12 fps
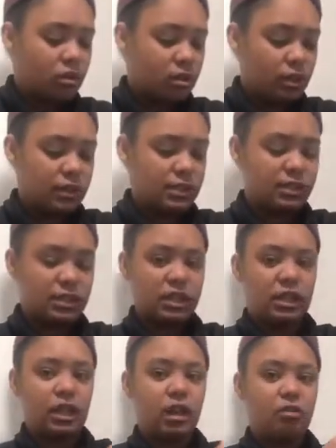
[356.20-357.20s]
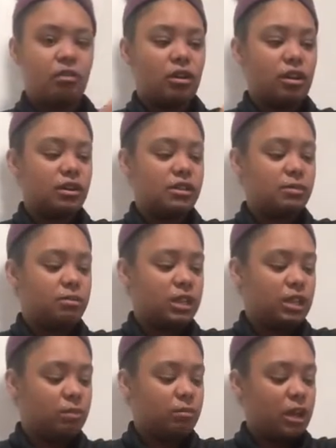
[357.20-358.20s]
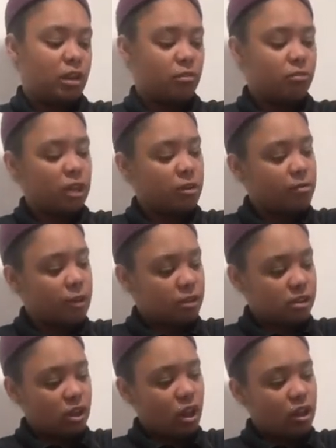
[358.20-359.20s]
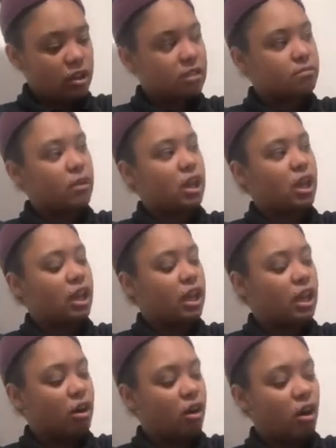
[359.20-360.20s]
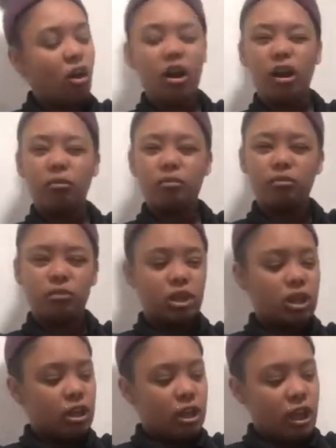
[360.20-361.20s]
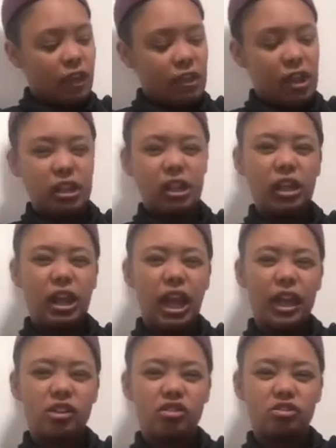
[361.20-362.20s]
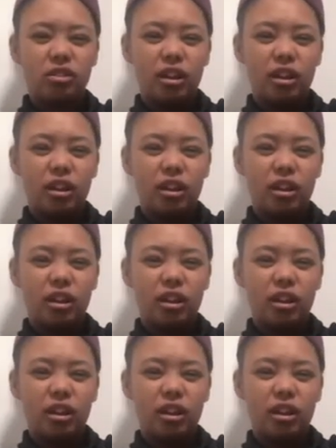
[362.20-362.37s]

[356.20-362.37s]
Let's see, I want it to be maybe about as long as my arm, and then a little extra,